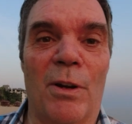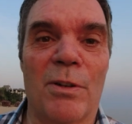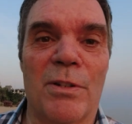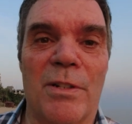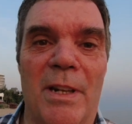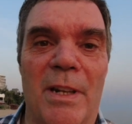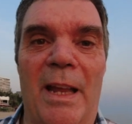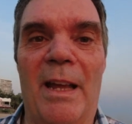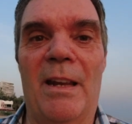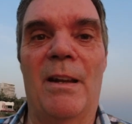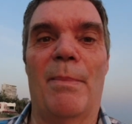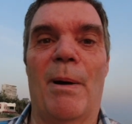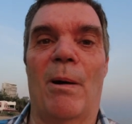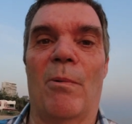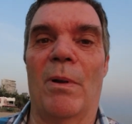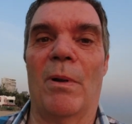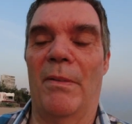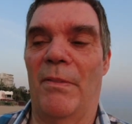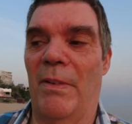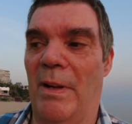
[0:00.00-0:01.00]
vlogs again
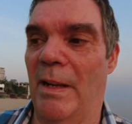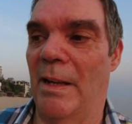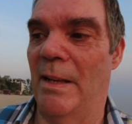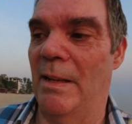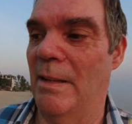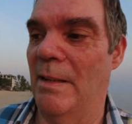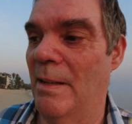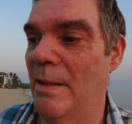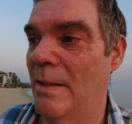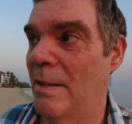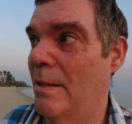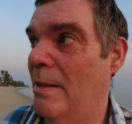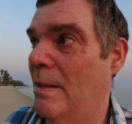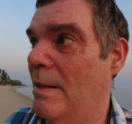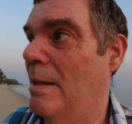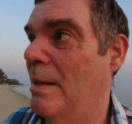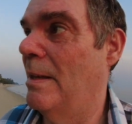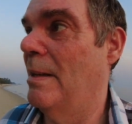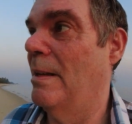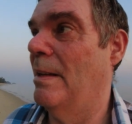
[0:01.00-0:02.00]
about living in
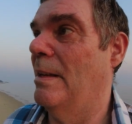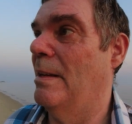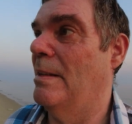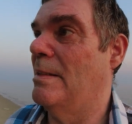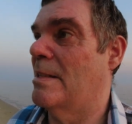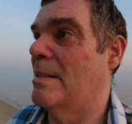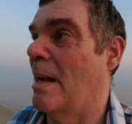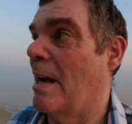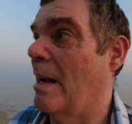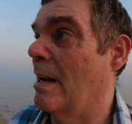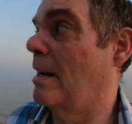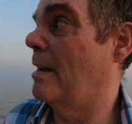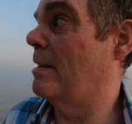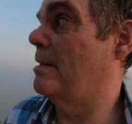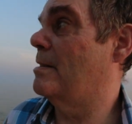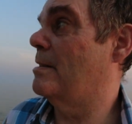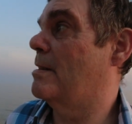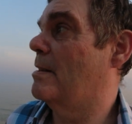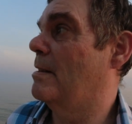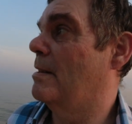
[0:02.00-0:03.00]
in
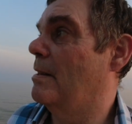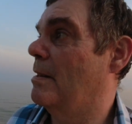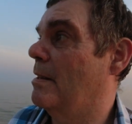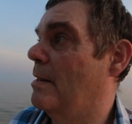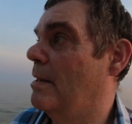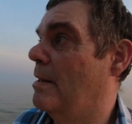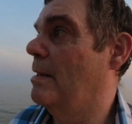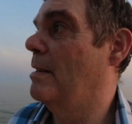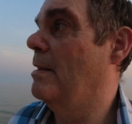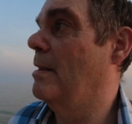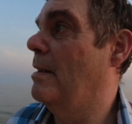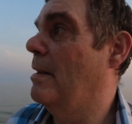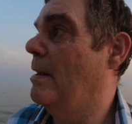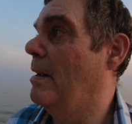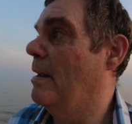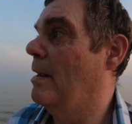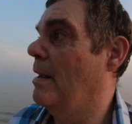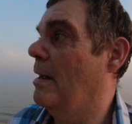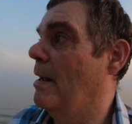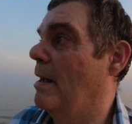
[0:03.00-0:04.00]
Thailand
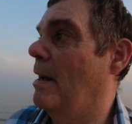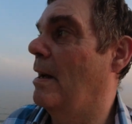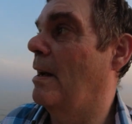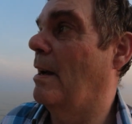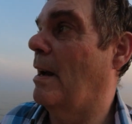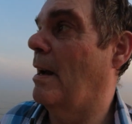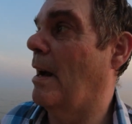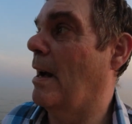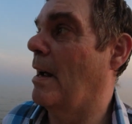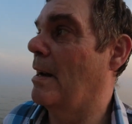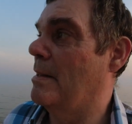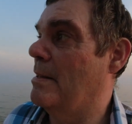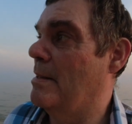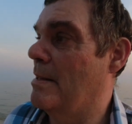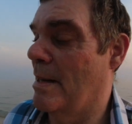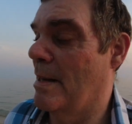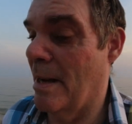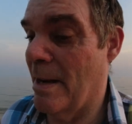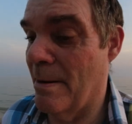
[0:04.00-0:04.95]
and